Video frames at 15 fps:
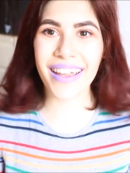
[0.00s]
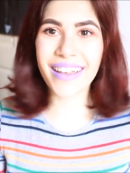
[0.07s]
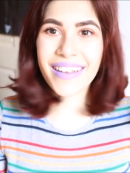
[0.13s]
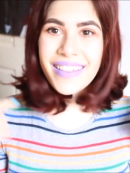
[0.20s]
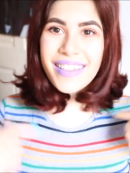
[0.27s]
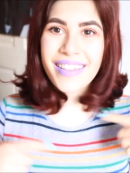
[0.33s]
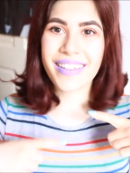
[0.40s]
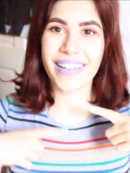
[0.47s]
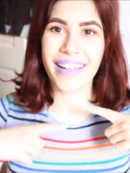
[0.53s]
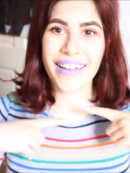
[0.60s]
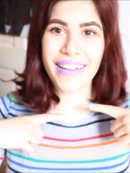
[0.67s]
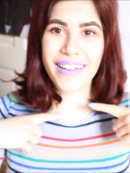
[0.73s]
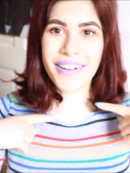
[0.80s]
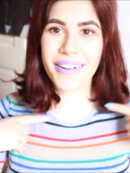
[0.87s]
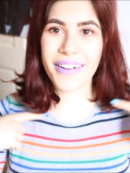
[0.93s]
It's just
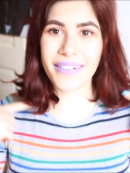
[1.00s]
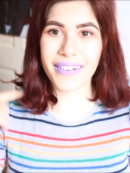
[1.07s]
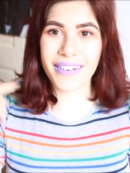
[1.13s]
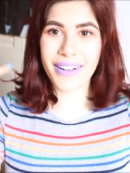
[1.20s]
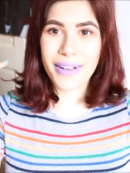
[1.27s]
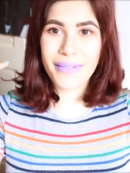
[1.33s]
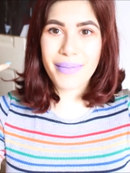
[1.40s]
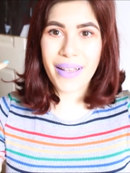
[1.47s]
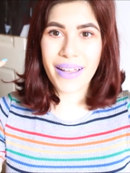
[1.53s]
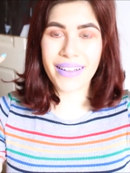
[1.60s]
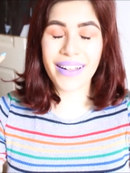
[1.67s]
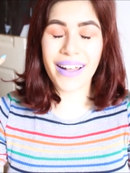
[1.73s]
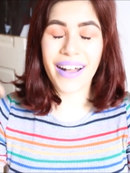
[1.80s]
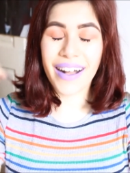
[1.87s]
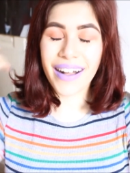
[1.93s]
like going up like
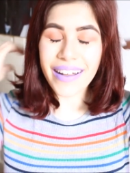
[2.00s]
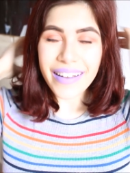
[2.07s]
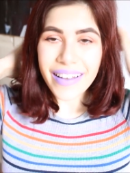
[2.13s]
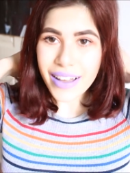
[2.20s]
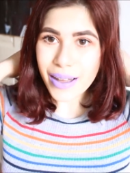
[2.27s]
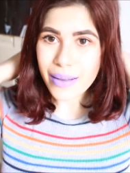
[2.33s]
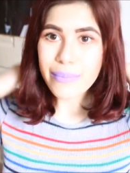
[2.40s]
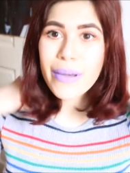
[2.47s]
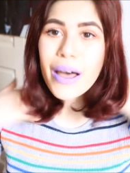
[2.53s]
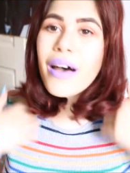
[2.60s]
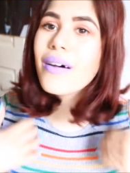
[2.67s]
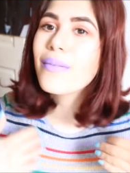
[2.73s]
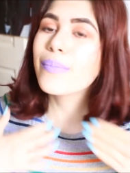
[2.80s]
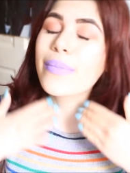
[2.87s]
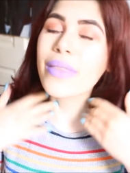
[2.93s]
that. But
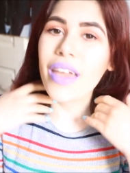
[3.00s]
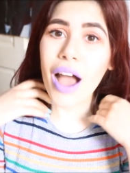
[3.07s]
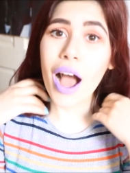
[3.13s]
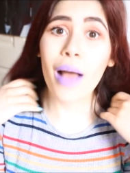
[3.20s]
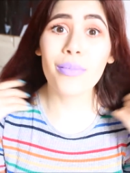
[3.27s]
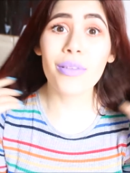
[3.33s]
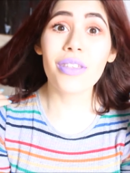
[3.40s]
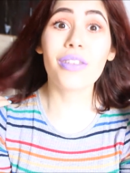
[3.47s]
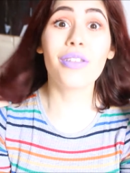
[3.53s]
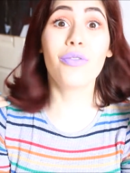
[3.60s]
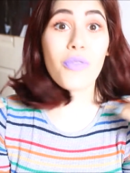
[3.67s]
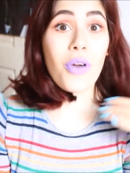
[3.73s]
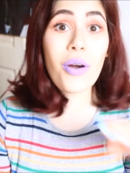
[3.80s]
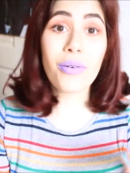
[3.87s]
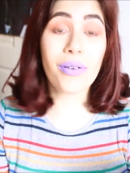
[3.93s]
I'm just gonna
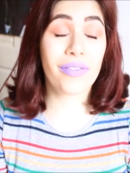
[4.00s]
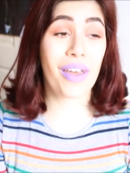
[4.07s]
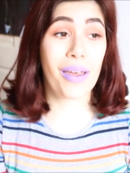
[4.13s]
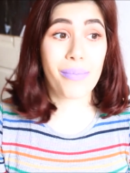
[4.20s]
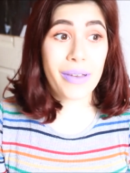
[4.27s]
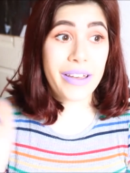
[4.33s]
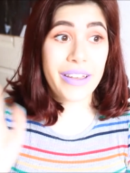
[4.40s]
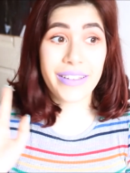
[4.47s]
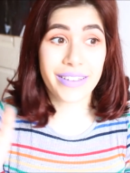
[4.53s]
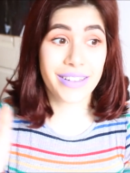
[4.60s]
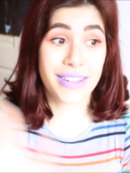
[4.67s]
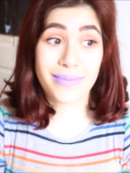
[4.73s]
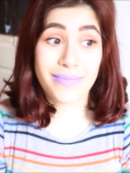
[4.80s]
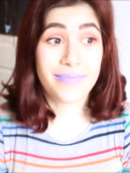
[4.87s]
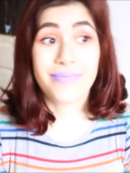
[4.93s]
roll with it
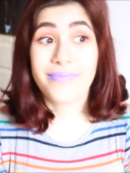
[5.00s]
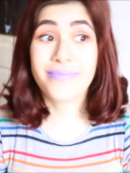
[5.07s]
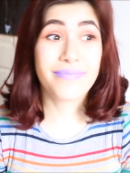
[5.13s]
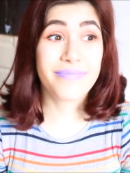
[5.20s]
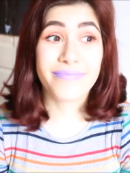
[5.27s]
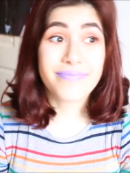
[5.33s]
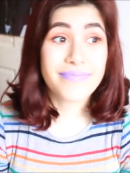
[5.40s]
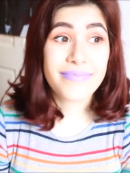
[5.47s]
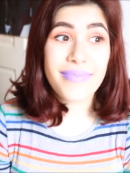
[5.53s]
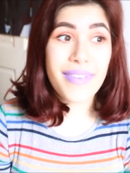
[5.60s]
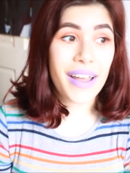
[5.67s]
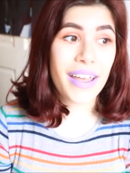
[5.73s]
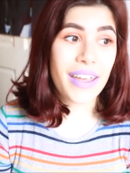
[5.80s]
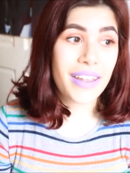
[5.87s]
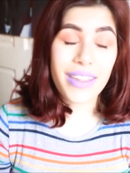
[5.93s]
because
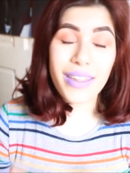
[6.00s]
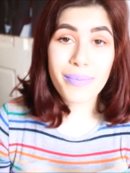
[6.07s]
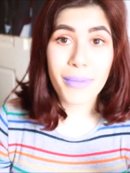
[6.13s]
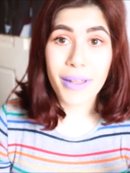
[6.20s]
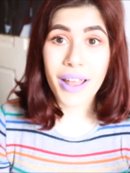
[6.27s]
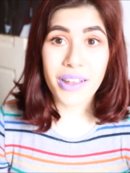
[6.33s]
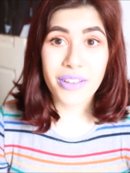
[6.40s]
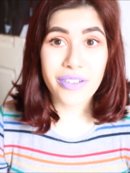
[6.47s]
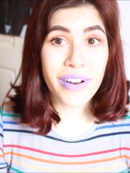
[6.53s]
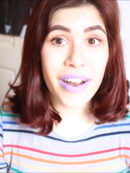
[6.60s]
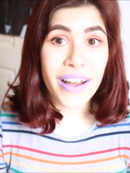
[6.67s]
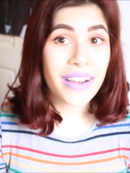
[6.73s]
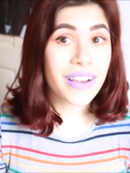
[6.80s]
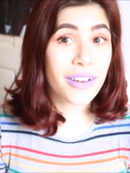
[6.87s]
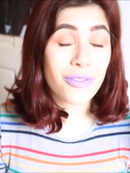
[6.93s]
it's my natural
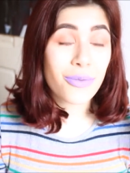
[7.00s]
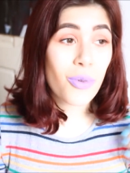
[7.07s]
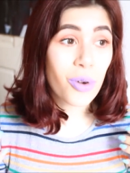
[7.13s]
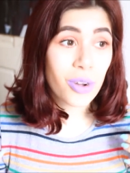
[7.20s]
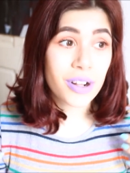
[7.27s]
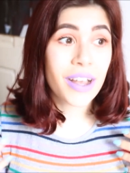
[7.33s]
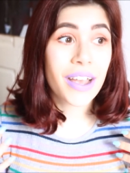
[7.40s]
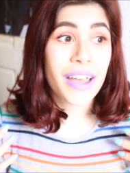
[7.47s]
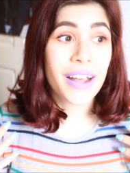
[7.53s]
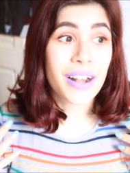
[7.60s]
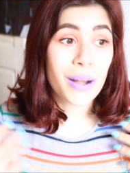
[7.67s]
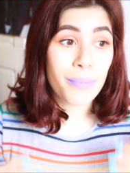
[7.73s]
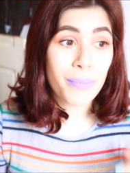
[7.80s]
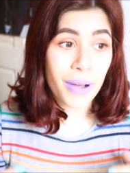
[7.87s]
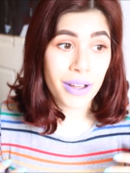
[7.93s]
hair and I've worn it in
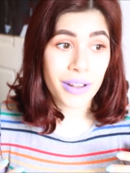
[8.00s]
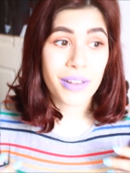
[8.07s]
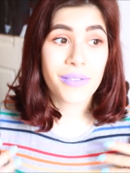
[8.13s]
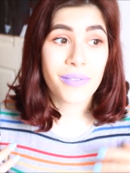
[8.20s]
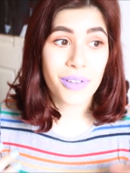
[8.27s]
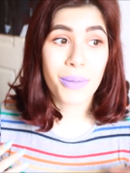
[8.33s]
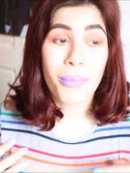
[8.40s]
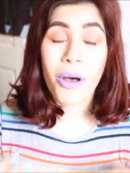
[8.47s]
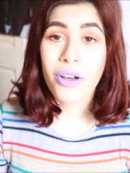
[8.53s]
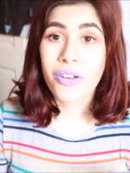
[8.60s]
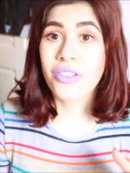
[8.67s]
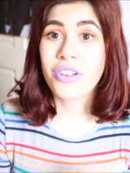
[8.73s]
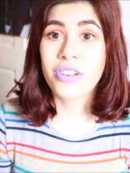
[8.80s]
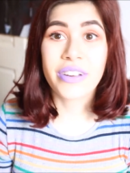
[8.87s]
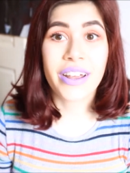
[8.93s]
a bun for the
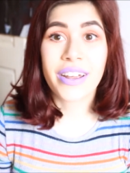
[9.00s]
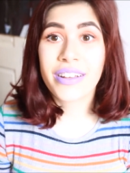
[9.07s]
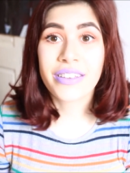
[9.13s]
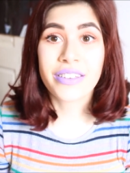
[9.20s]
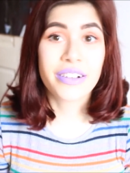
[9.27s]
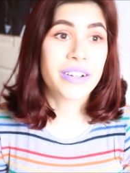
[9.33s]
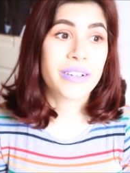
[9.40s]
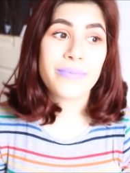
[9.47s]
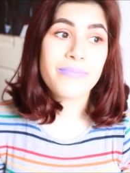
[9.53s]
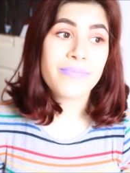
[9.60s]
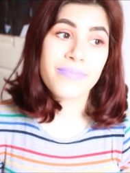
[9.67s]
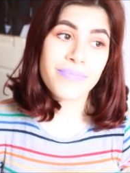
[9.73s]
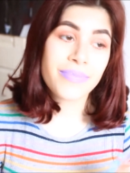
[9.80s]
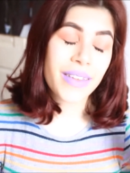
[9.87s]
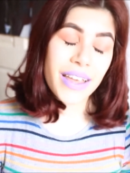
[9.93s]
past 2 days, so
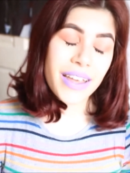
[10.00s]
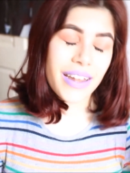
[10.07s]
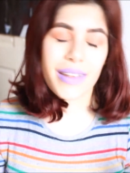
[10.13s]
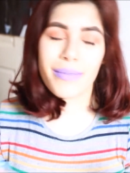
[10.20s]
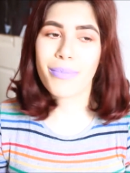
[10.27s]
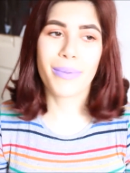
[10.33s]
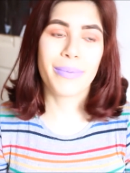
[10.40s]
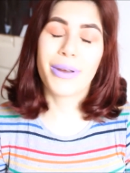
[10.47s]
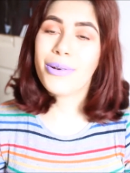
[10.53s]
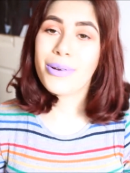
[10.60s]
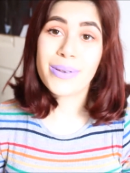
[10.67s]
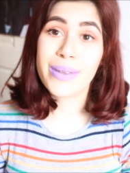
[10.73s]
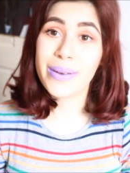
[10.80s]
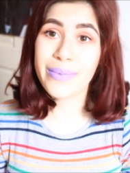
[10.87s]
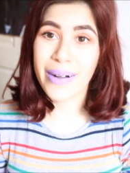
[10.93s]
that's probably
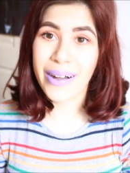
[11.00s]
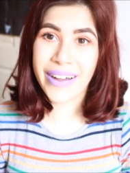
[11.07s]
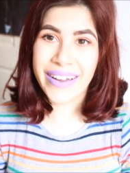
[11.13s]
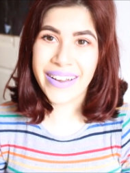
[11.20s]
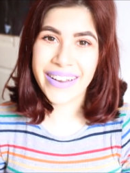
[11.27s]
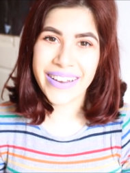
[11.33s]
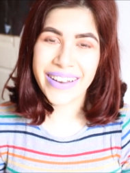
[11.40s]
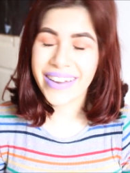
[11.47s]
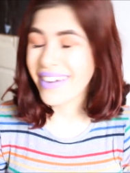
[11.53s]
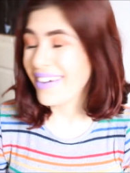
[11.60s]
also why.